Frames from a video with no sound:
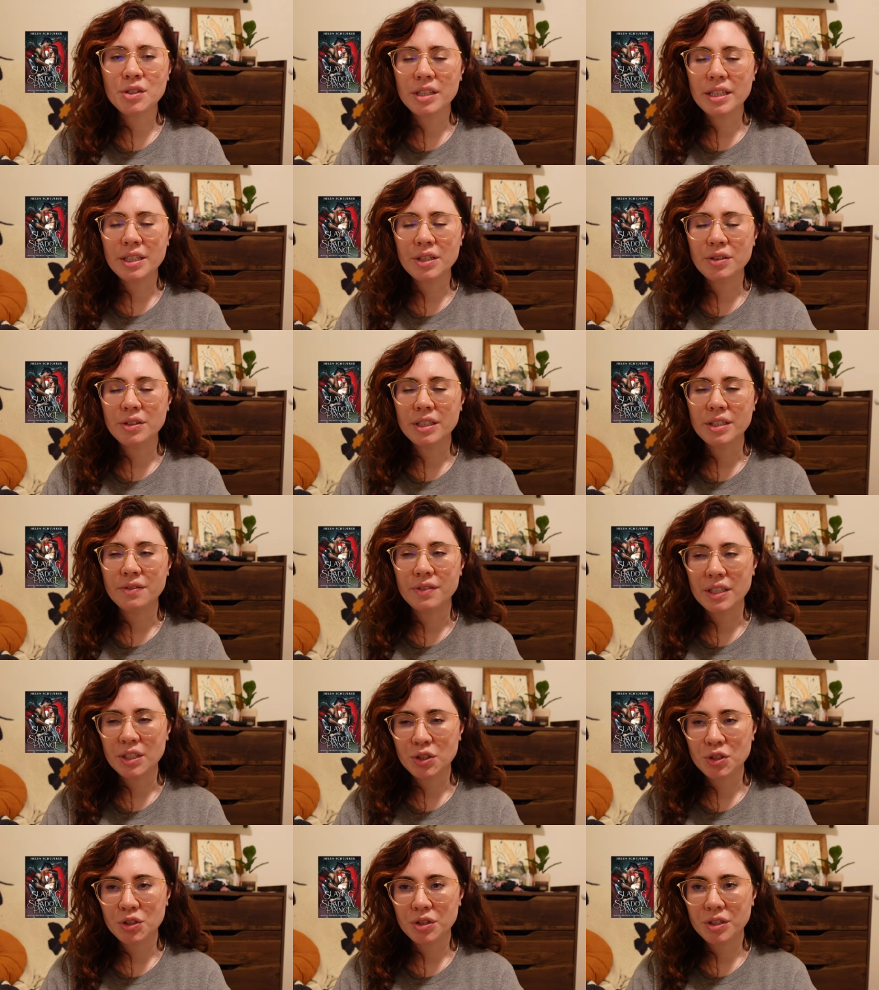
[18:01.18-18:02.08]
a little
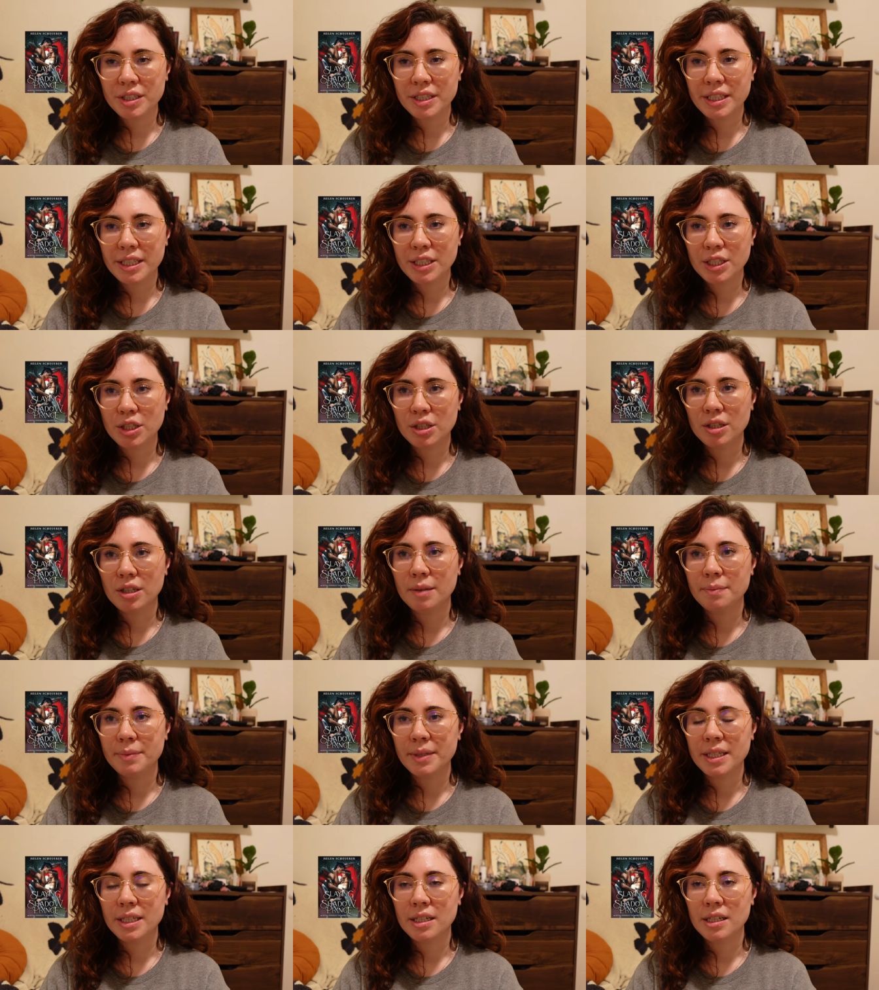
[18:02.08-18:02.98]
adventure in here
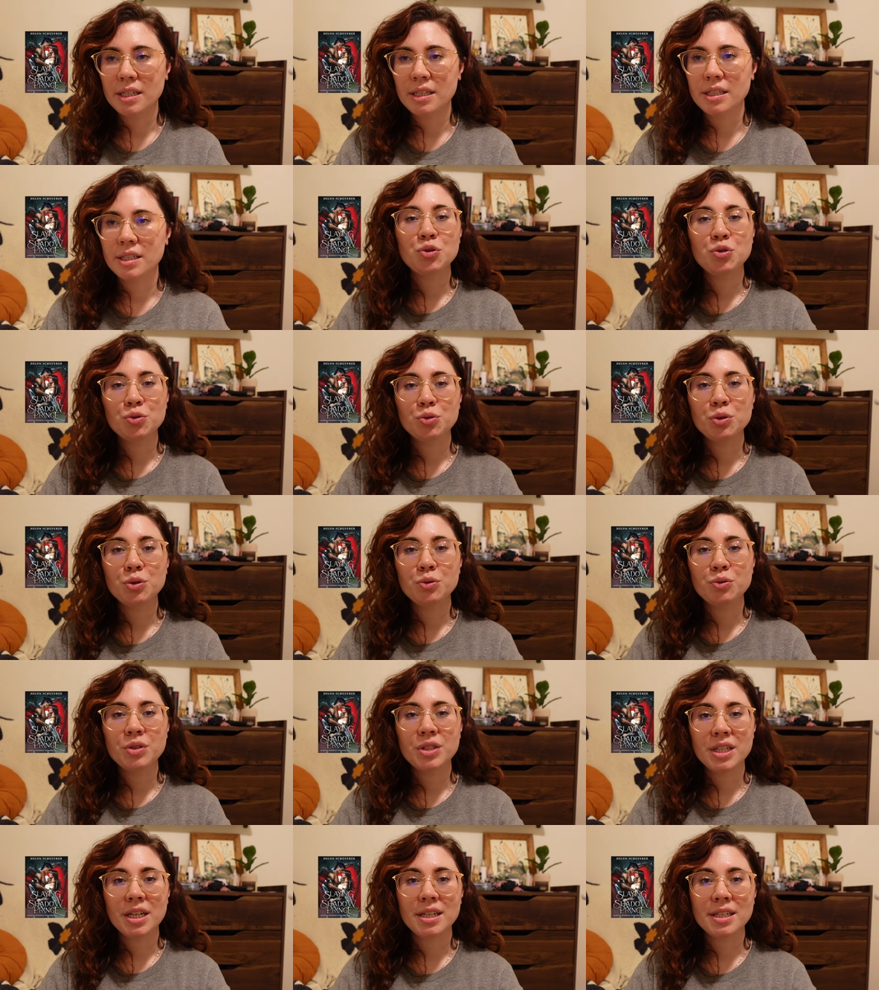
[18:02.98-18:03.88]
because Drew
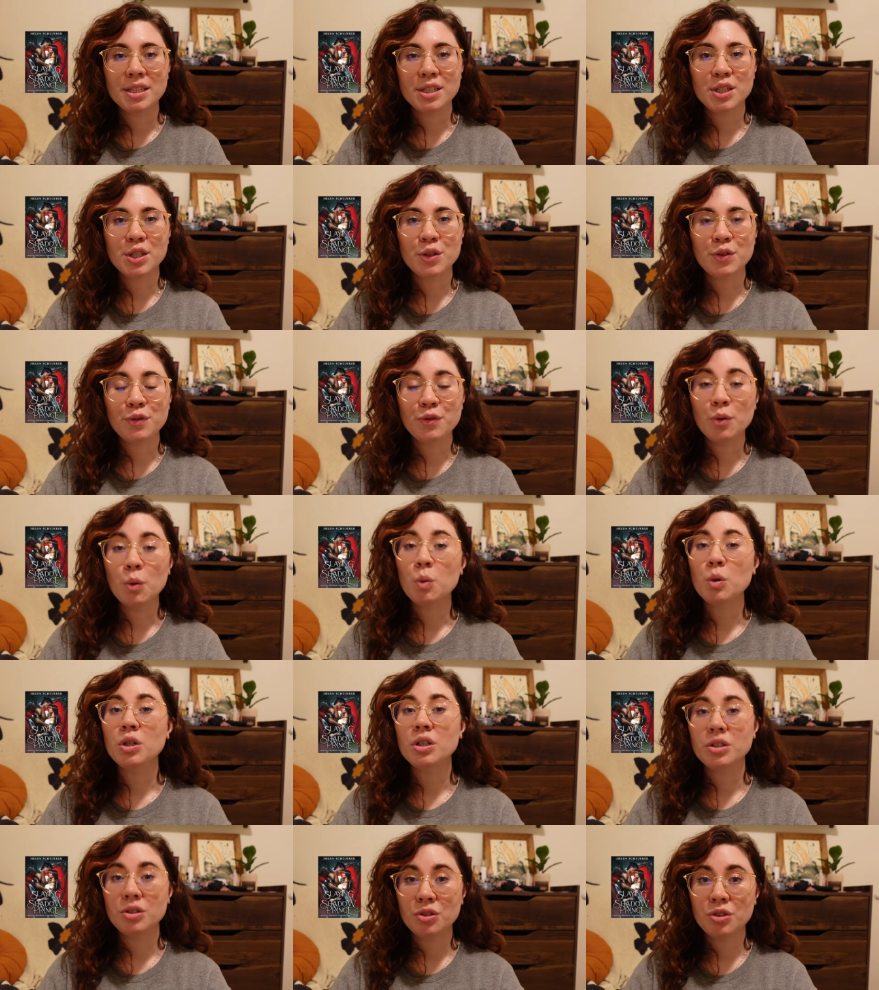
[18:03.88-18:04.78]
does
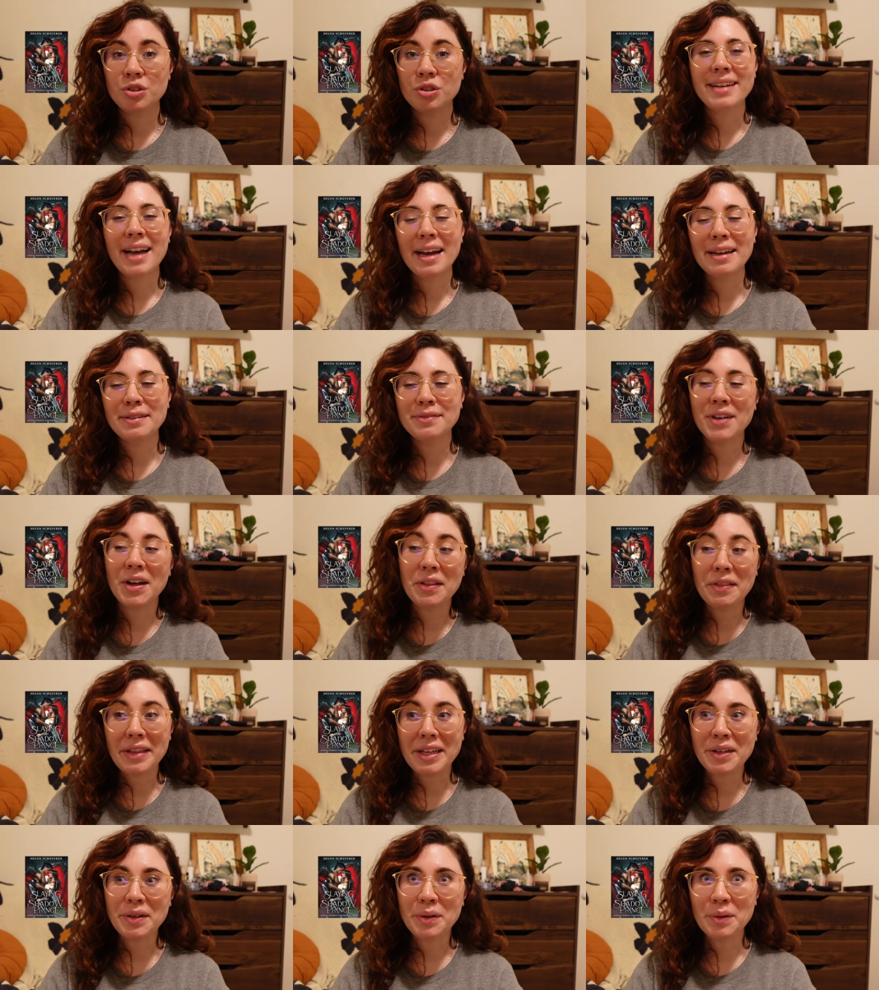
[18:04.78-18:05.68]
forge kind of
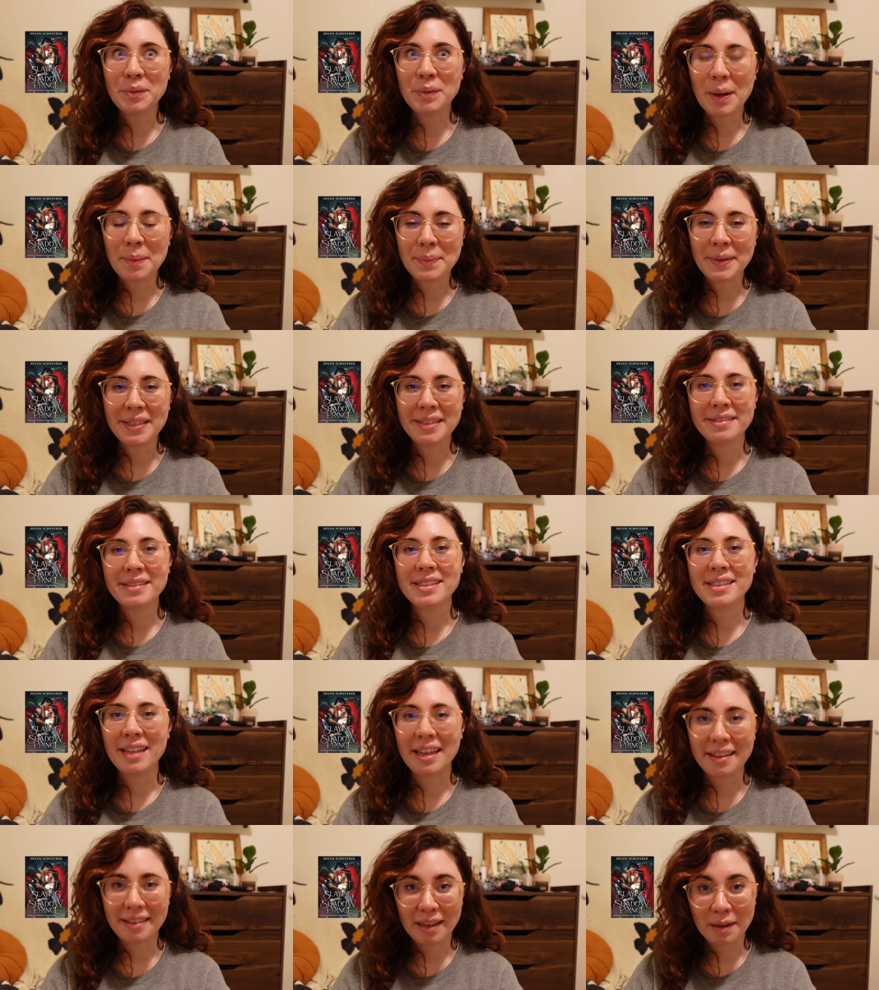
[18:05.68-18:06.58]
illegal weapons
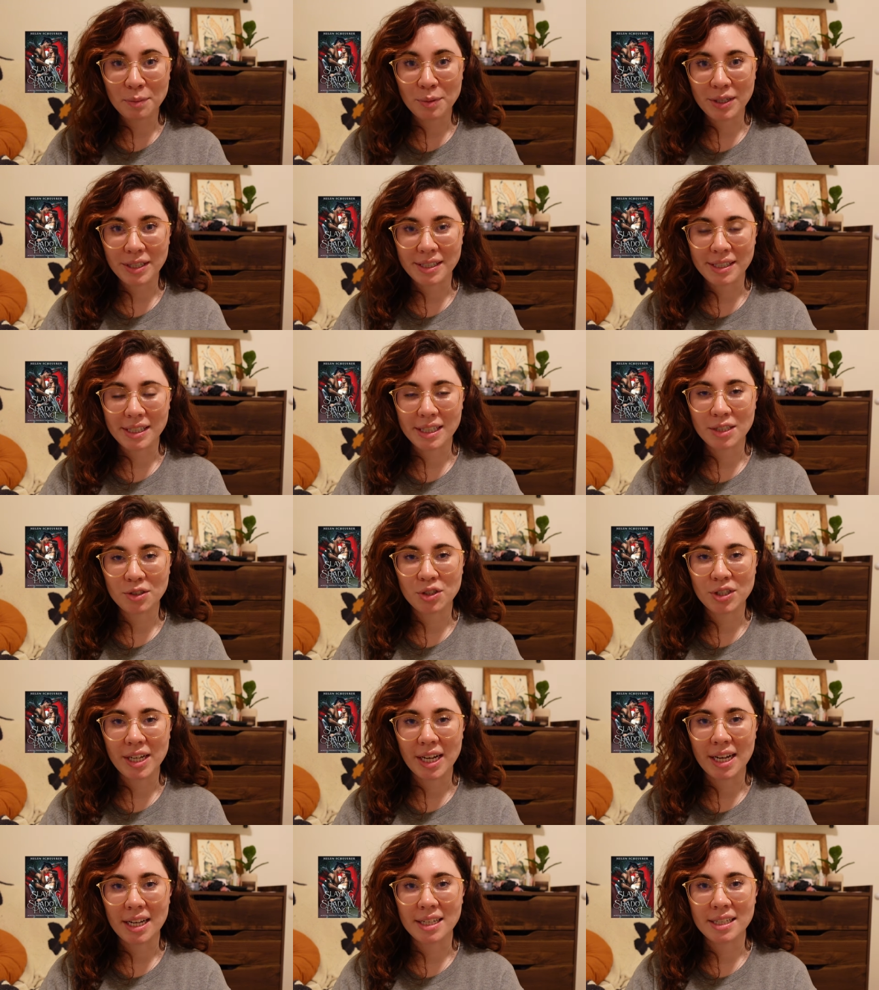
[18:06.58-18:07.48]
like that bracelet that she
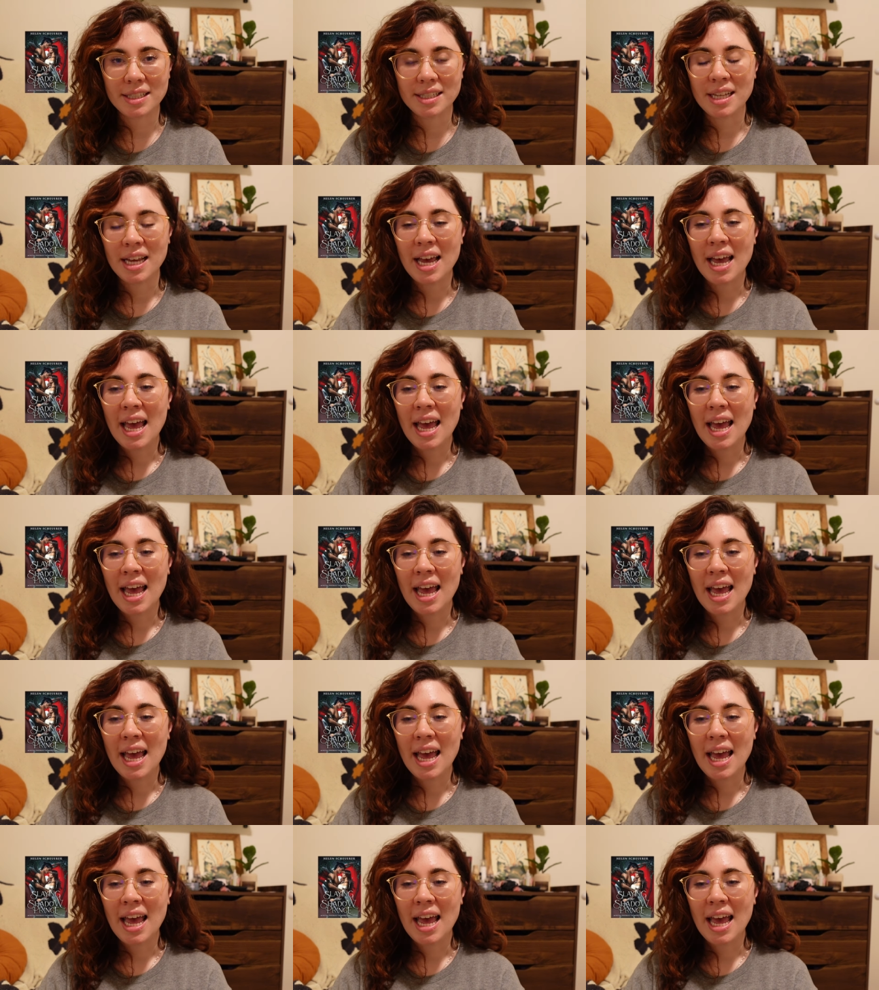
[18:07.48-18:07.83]
has.